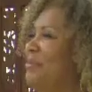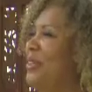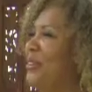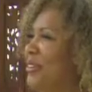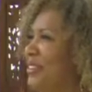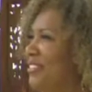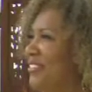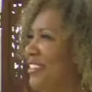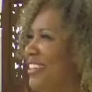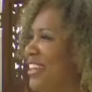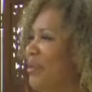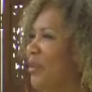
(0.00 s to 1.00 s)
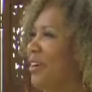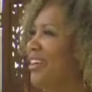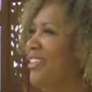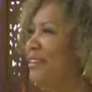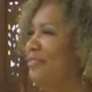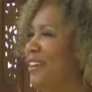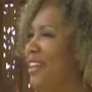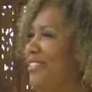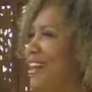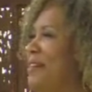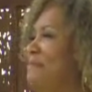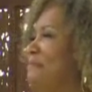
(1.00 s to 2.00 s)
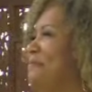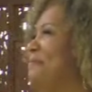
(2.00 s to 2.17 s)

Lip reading: Beautiful. And where can they find that?